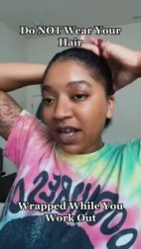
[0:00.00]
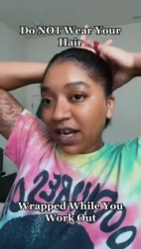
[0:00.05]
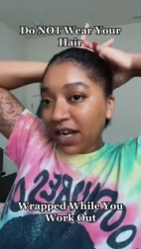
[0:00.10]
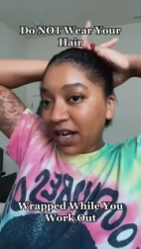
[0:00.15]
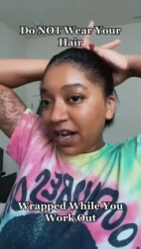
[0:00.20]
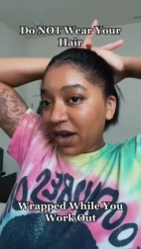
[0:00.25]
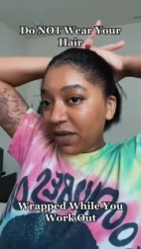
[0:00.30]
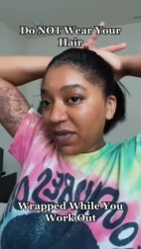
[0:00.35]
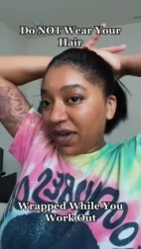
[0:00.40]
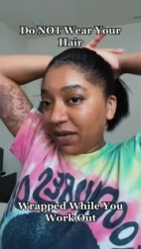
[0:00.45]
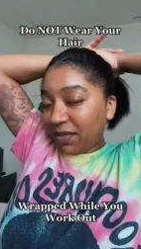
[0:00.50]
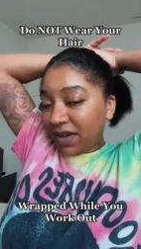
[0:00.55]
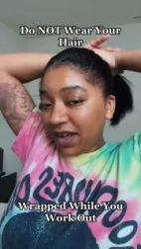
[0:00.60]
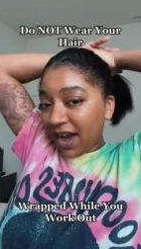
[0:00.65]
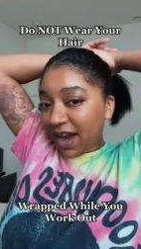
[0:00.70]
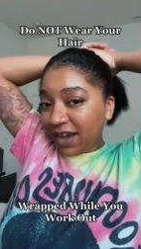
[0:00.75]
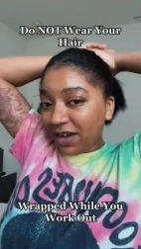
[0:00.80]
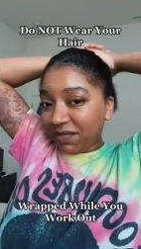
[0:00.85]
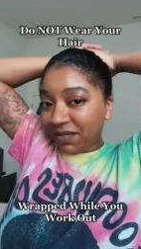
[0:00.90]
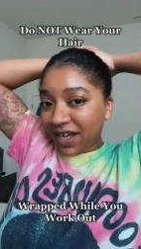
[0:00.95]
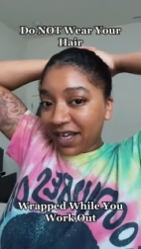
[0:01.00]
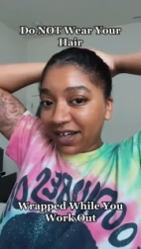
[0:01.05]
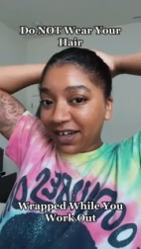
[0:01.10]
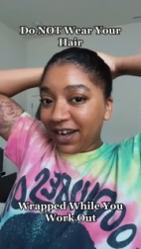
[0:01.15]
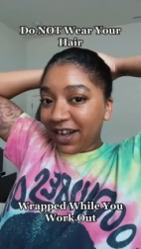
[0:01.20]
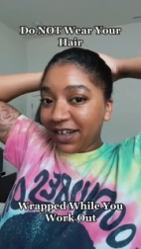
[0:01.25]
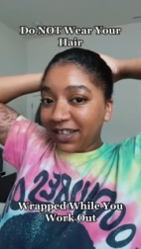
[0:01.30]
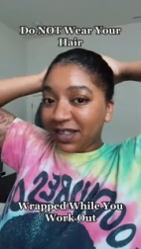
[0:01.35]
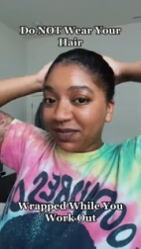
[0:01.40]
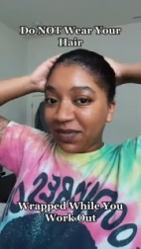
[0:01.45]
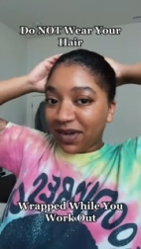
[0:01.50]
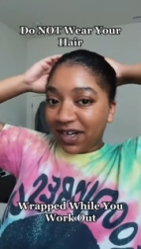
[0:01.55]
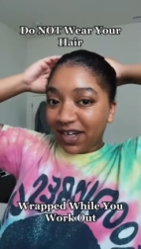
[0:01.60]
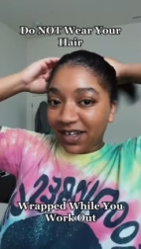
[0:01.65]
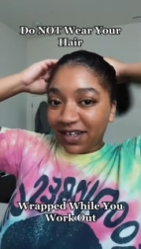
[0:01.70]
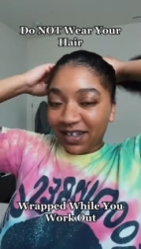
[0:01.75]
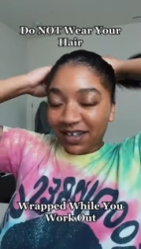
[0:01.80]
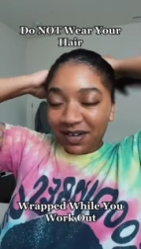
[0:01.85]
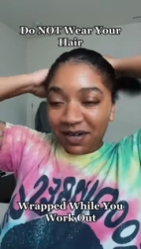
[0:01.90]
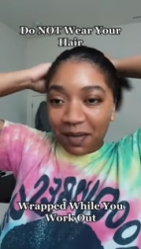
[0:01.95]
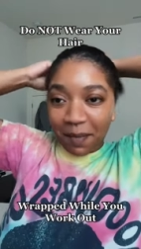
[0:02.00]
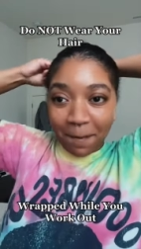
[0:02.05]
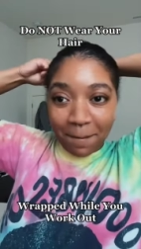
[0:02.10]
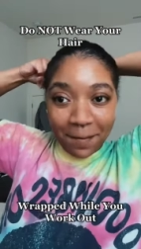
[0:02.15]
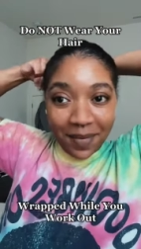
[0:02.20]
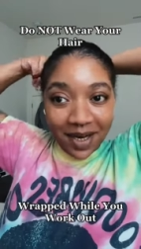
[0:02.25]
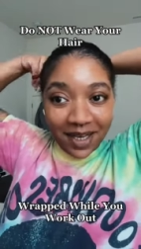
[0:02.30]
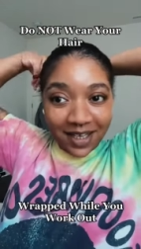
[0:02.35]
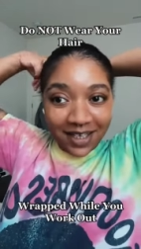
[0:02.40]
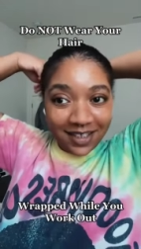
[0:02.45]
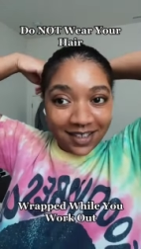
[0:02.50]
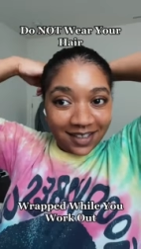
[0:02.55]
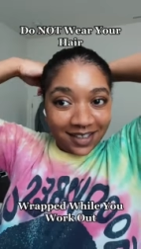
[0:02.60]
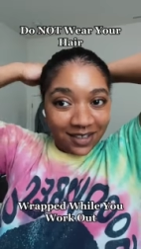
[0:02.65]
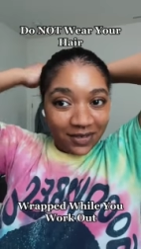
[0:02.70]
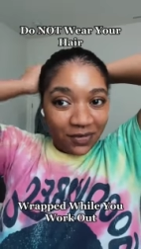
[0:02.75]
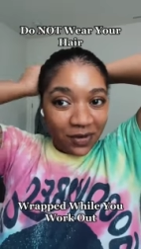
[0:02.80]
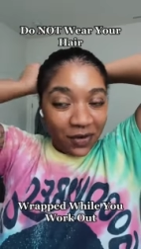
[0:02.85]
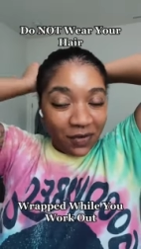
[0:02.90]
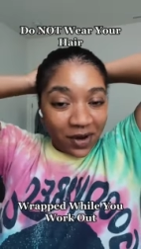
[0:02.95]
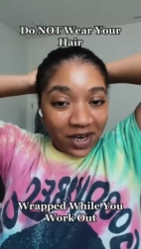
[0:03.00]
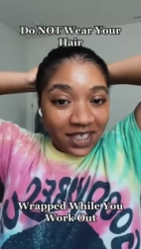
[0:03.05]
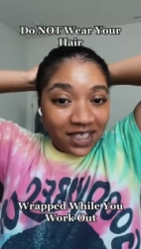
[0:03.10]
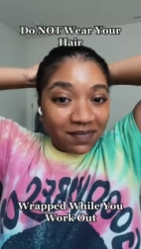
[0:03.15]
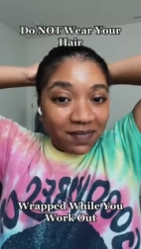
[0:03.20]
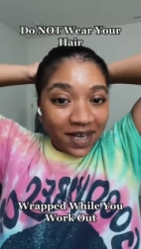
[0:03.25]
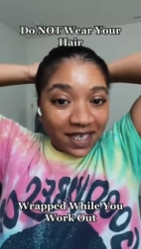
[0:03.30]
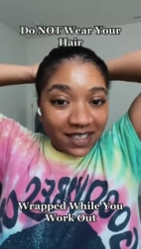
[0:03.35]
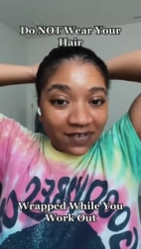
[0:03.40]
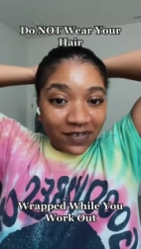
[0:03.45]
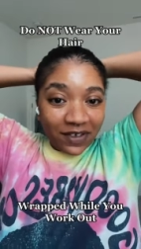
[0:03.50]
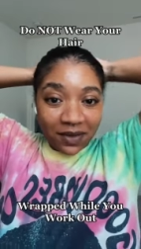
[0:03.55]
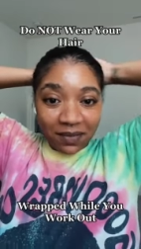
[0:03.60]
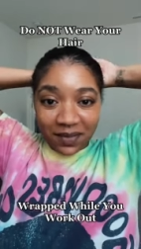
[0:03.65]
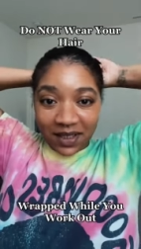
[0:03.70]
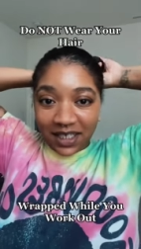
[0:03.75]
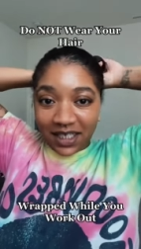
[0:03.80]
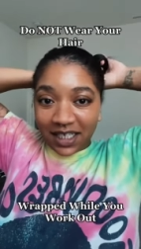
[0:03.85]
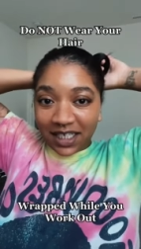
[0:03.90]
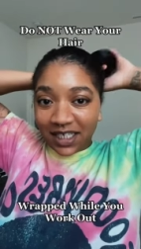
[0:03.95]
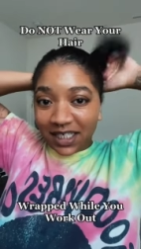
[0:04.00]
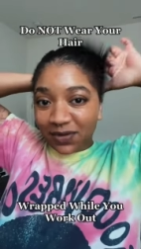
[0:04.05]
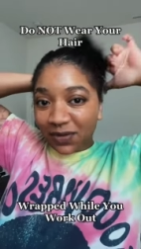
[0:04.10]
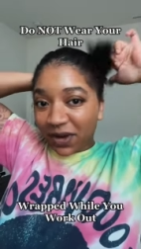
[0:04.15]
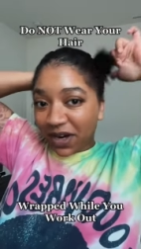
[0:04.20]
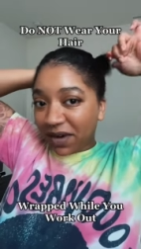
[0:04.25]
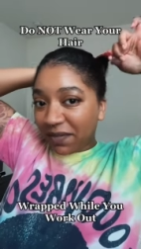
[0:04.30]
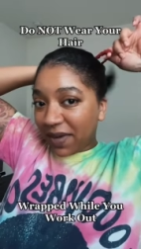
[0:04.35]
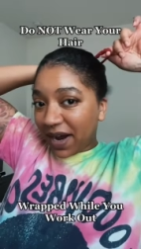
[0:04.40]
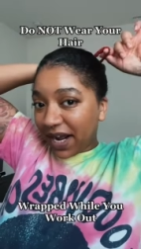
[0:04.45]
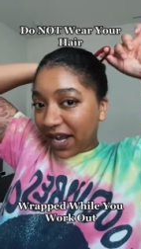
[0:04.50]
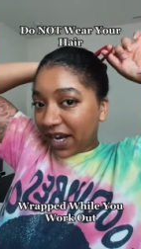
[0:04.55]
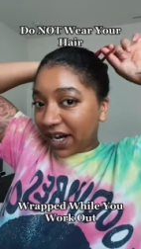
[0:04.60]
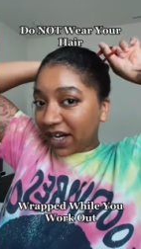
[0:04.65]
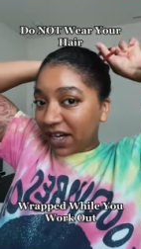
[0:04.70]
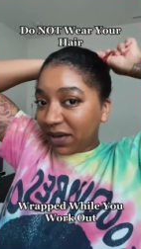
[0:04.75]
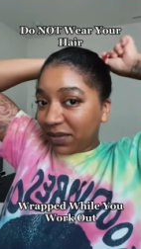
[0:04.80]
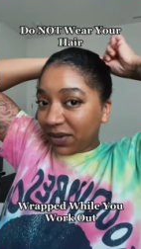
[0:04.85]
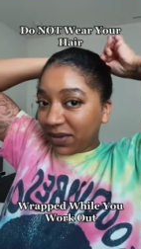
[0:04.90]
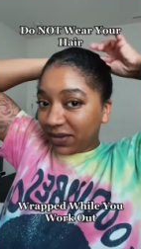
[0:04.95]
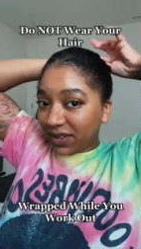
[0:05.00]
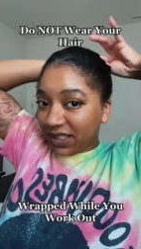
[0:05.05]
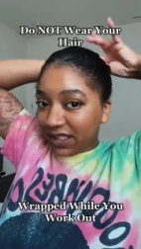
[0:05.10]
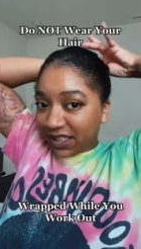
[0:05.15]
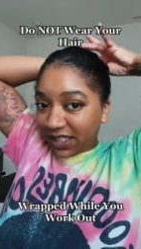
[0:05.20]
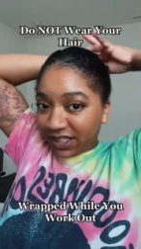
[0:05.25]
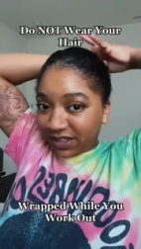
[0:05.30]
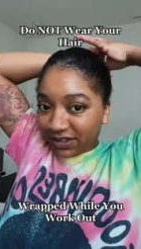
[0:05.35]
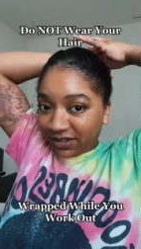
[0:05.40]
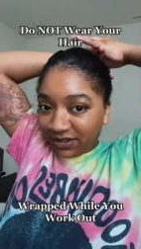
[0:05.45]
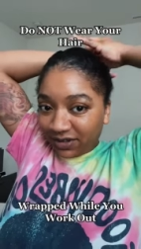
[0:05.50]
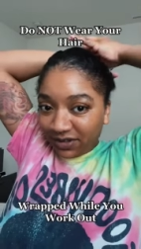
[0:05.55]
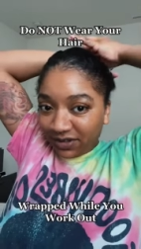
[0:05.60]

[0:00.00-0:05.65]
Now, baby, I am not an expert, but what works best for me is wearing my hair in a ponytail